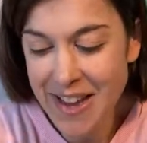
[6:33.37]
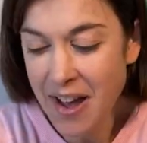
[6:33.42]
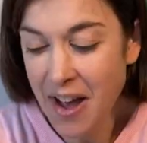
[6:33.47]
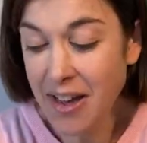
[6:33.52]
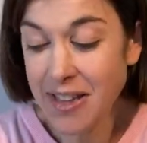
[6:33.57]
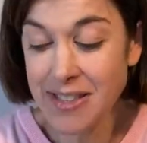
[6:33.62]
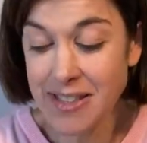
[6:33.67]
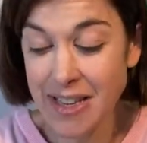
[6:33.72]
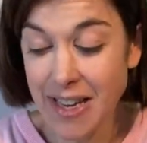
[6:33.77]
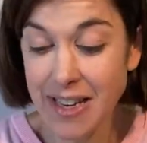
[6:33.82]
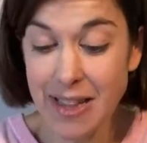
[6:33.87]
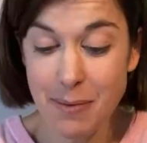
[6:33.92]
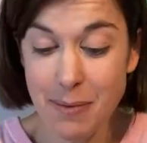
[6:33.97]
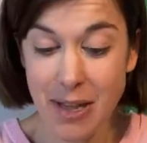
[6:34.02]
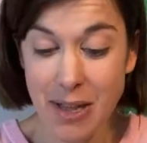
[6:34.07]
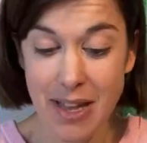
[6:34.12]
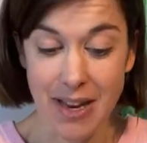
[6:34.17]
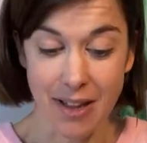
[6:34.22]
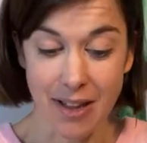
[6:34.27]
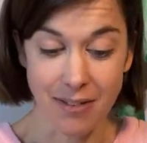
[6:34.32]
I said at the
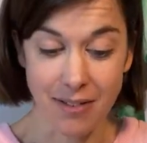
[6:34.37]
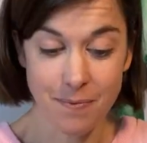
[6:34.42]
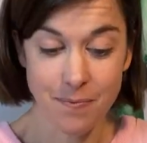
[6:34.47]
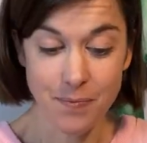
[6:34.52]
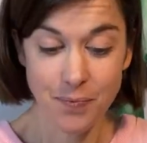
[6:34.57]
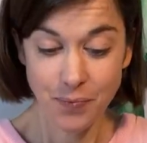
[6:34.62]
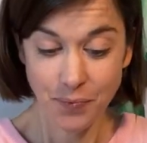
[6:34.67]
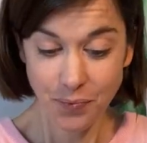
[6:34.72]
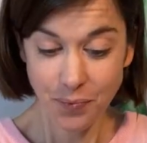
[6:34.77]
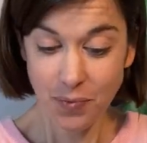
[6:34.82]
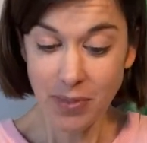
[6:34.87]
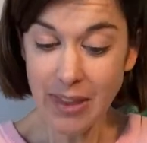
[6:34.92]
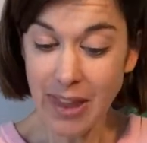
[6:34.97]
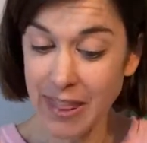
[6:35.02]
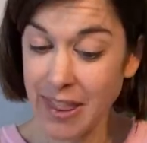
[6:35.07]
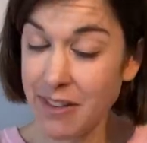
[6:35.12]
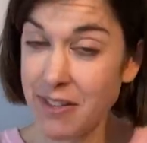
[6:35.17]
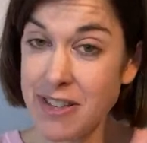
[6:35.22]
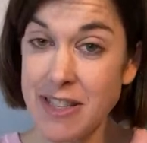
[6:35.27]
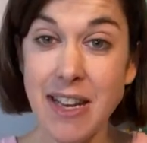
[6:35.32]
beginning,
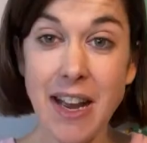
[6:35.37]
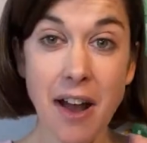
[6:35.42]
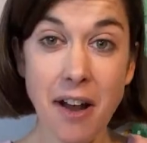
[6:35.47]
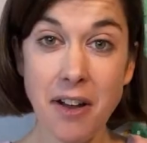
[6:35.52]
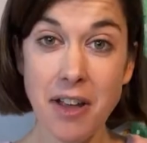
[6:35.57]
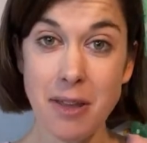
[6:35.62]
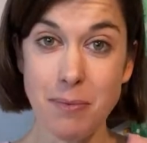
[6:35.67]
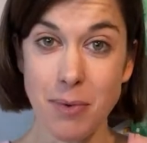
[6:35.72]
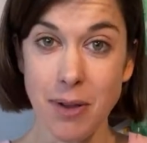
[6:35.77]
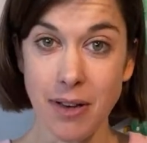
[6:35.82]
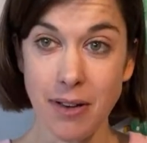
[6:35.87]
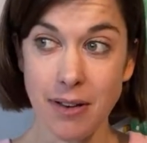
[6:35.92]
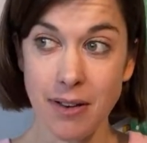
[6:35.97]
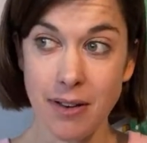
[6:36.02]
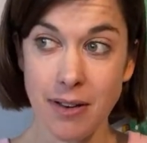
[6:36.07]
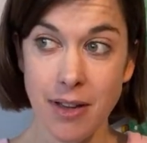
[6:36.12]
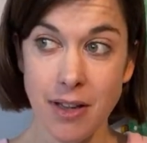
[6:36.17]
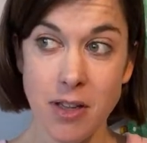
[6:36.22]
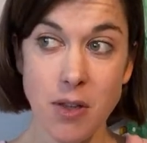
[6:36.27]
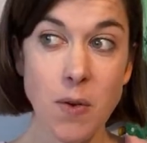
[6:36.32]
there is an argument
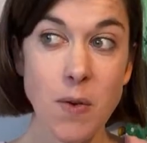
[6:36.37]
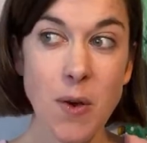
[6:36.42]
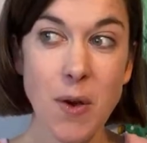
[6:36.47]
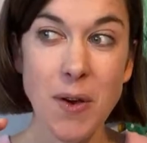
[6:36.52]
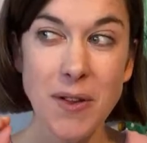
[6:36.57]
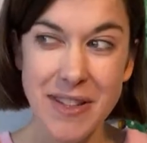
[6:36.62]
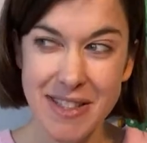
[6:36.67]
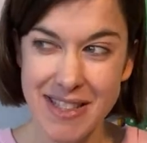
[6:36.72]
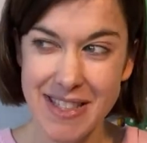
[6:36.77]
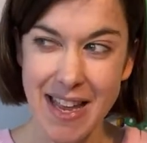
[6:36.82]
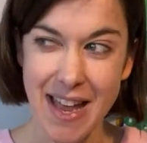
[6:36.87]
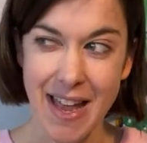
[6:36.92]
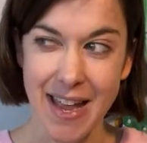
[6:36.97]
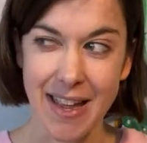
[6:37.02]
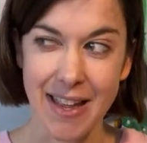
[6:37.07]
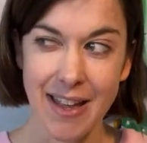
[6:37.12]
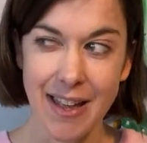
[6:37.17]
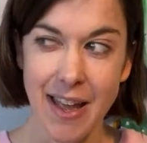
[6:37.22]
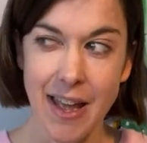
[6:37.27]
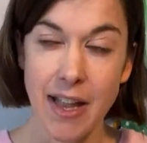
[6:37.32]
you could
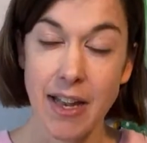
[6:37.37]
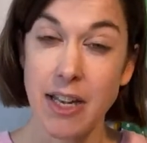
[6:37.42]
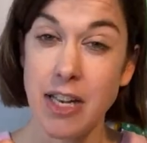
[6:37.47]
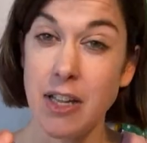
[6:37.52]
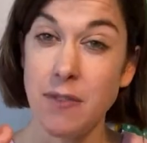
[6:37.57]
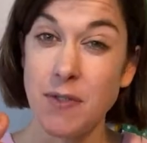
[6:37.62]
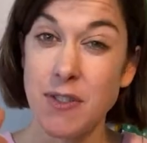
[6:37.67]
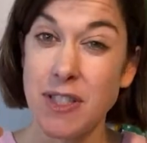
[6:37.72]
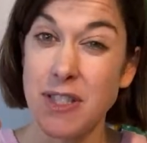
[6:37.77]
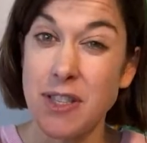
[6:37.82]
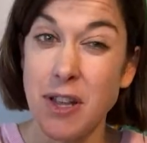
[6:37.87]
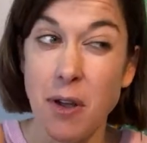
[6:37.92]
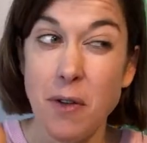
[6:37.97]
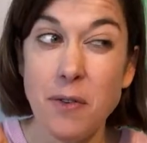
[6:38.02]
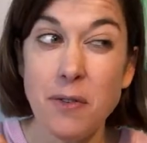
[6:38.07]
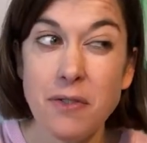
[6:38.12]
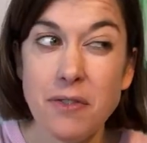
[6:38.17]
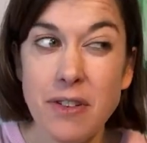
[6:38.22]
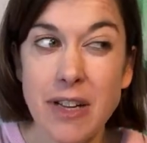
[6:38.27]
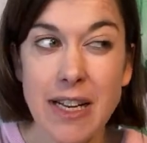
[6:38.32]
say leaves
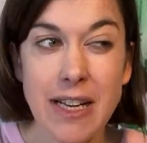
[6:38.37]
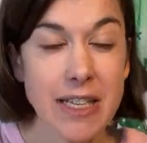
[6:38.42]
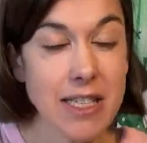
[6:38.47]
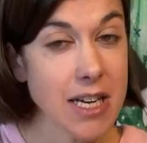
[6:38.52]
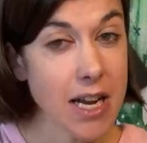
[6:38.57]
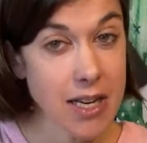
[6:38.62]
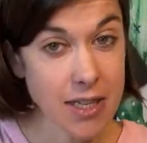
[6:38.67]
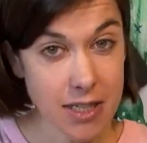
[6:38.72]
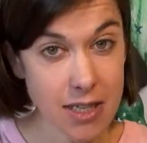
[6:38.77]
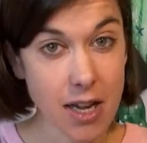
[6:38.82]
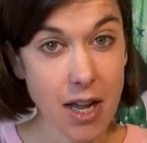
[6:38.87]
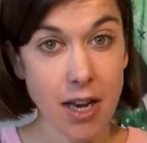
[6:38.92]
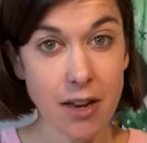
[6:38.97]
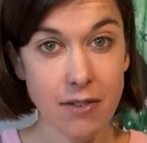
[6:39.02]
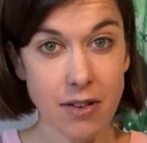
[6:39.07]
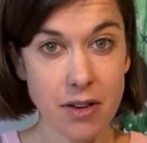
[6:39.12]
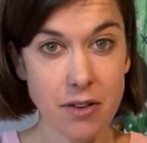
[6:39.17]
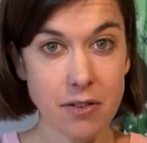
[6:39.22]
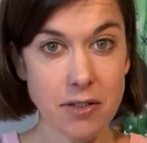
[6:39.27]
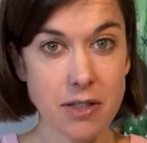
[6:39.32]
don't really change colour
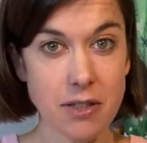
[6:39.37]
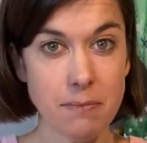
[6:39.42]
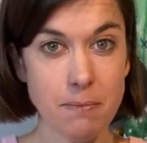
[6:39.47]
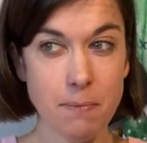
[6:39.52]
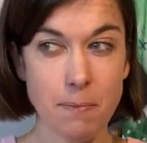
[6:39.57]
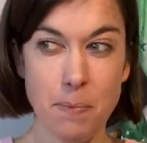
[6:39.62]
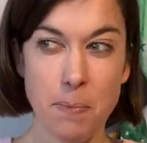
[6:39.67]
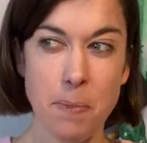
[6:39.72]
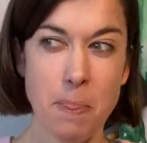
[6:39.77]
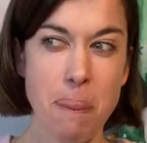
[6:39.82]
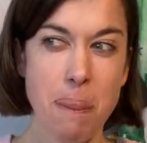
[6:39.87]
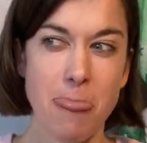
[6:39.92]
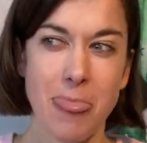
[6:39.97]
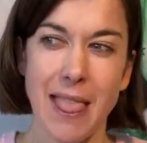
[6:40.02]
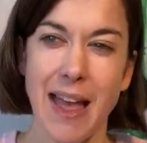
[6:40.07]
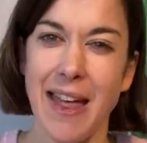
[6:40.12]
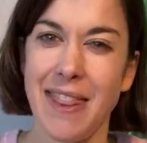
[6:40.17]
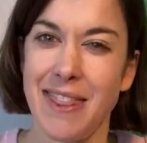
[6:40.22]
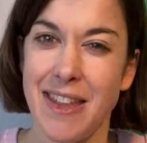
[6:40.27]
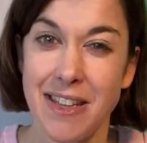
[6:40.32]
in autumn
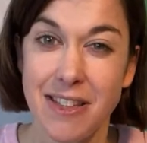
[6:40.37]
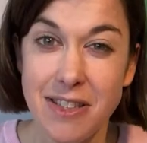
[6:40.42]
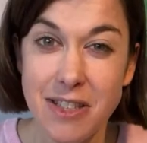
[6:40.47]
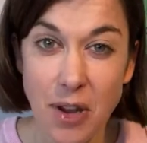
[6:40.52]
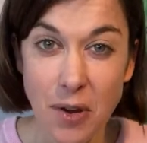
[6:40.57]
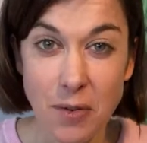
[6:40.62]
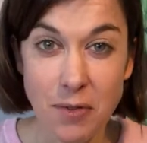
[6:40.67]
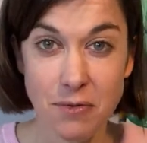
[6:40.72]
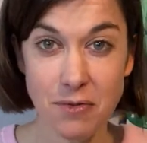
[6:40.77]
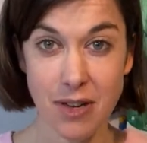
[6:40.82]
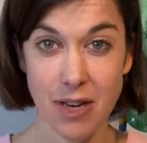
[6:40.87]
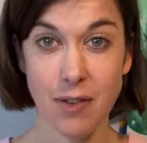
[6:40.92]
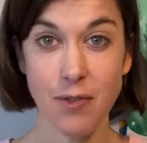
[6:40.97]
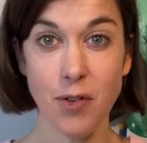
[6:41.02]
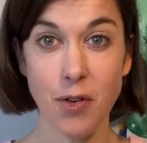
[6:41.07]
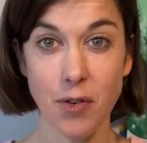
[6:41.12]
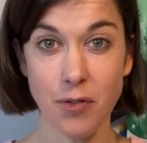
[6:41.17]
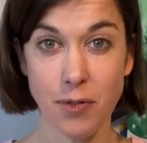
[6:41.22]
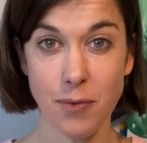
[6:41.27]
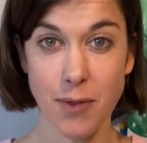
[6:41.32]
and they don't really
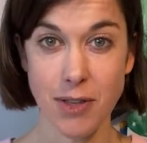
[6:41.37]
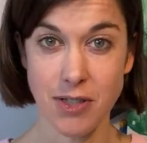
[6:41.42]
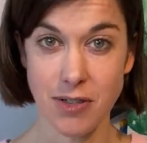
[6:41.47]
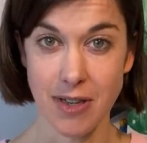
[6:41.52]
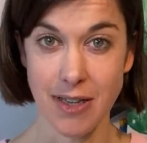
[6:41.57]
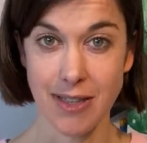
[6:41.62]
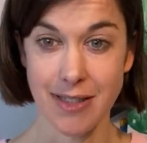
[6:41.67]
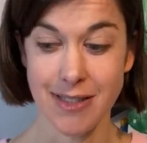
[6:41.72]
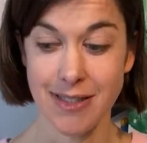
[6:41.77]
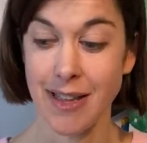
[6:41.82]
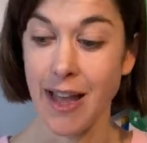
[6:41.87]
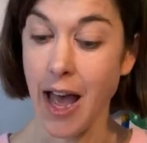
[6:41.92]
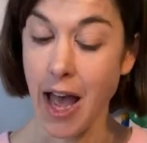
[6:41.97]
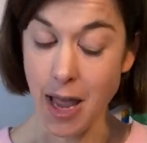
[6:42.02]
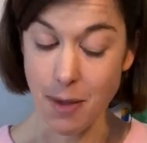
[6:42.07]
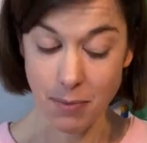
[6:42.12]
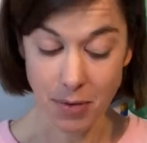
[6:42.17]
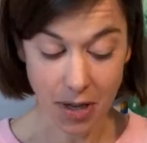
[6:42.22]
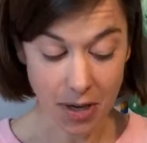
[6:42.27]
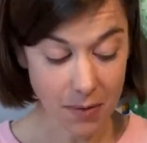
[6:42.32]
fall from the trees.
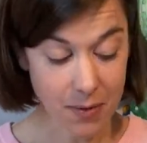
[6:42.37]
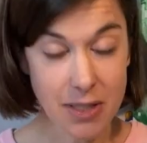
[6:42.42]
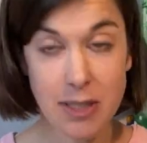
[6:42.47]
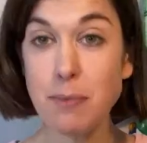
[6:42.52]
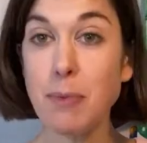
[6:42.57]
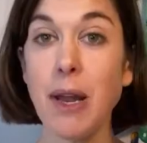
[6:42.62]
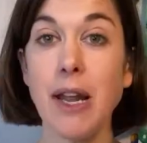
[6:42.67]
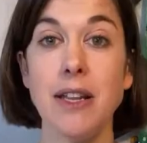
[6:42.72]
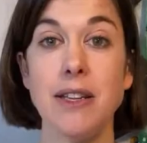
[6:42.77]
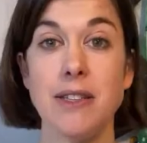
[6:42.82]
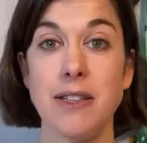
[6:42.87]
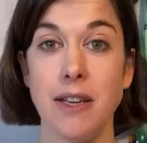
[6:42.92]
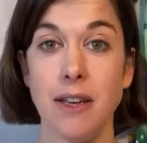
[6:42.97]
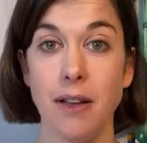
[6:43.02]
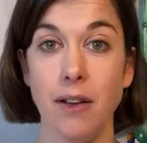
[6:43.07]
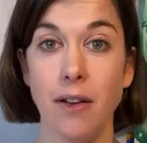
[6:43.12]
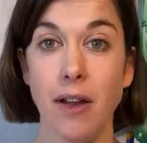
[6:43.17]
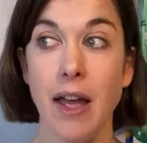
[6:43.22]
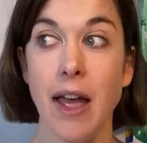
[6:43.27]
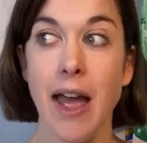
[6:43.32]
I'm going to explain to
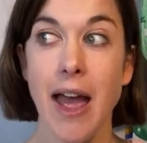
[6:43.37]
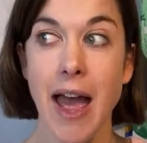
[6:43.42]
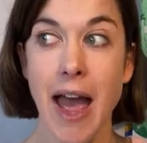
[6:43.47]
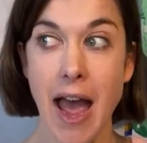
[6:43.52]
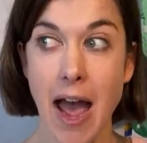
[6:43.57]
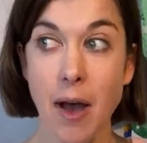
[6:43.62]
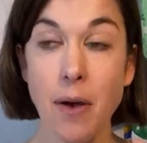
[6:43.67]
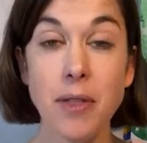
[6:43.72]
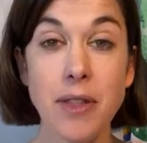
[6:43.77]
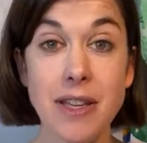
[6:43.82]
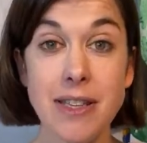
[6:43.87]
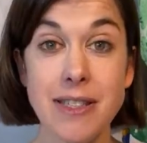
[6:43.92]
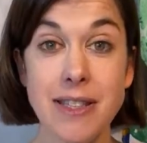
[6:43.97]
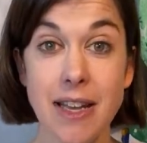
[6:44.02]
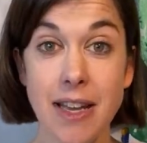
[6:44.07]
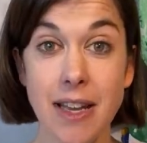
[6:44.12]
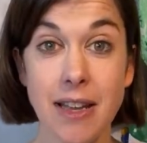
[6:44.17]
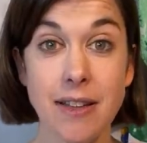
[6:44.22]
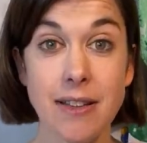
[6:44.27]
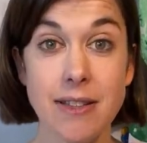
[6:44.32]
you how these
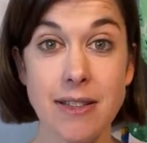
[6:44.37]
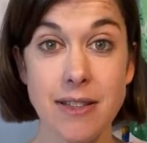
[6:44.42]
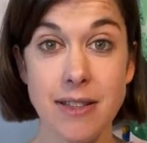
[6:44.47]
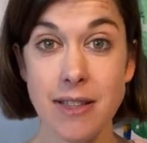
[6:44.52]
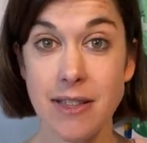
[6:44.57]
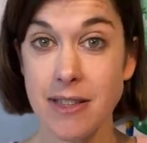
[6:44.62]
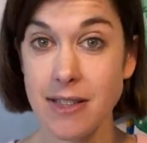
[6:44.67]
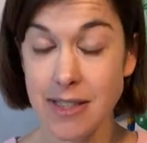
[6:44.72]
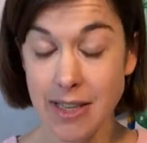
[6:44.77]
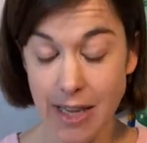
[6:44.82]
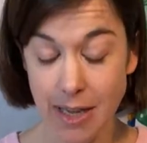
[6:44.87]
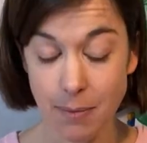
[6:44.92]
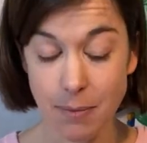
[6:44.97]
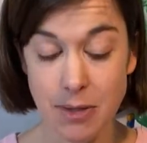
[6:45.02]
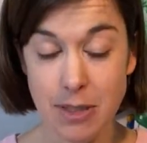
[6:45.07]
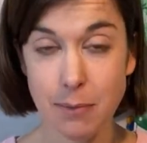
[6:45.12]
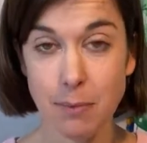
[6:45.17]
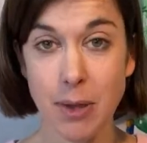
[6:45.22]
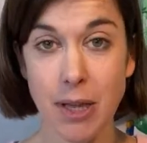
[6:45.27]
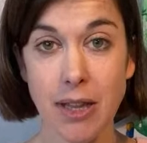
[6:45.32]
things that seem
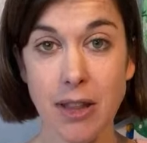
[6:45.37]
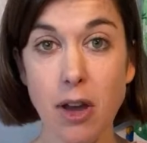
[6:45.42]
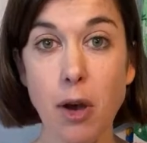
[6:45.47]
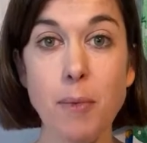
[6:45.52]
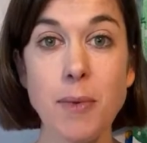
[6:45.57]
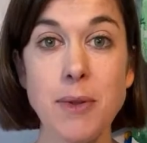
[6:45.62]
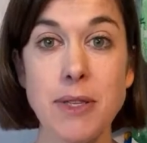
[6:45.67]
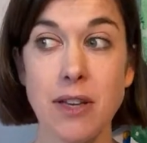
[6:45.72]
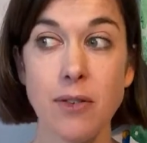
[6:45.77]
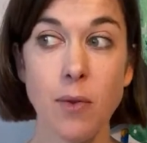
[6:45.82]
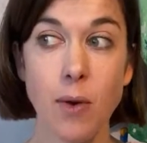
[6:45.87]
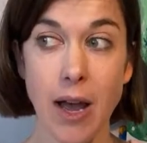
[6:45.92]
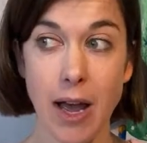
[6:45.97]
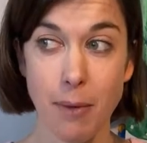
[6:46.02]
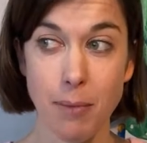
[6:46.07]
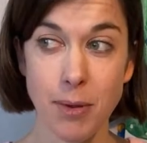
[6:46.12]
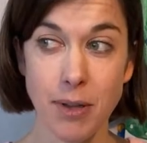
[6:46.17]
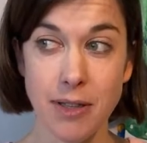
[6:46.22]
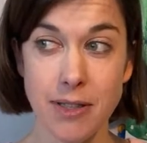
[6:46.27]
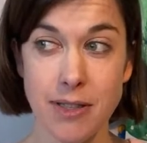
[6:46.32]
to be the opposite of what
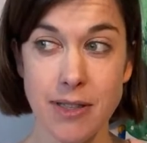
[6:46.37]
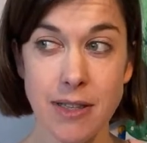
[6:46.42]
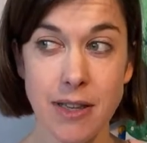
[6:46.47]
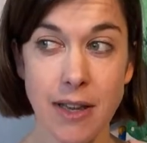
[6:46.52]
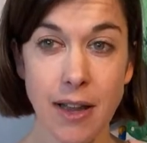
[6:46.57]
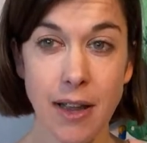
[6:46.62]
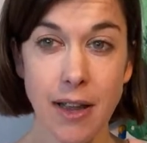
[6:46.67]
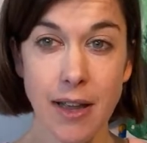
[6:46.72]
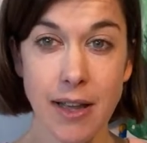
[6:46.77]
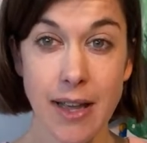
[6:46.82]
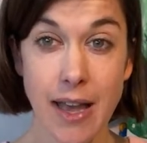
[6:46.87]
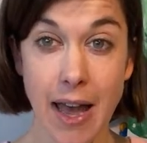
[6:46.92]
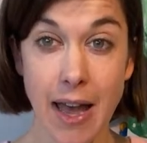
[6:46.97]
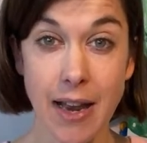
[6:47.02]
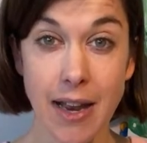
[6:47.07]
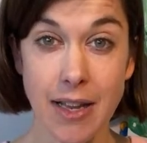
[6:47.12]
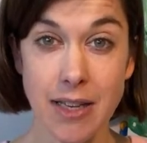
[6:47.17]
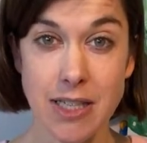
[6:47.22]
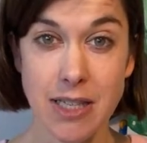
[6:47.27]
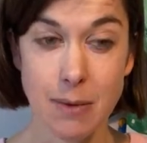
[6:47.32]
happens can
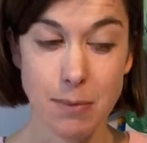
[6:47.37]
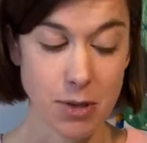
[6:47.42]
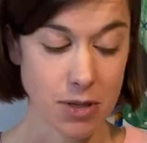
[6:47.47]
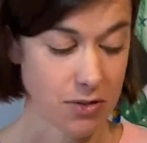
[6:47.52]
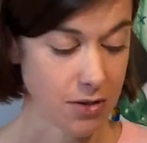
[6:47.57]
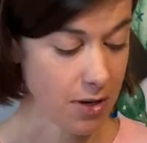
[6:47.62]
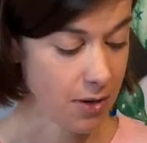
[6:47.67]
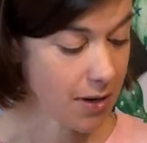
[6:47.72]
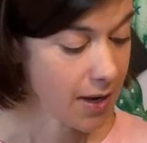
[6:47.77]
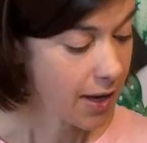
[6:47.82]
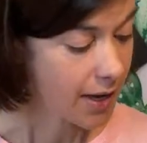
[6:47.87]
actually be true.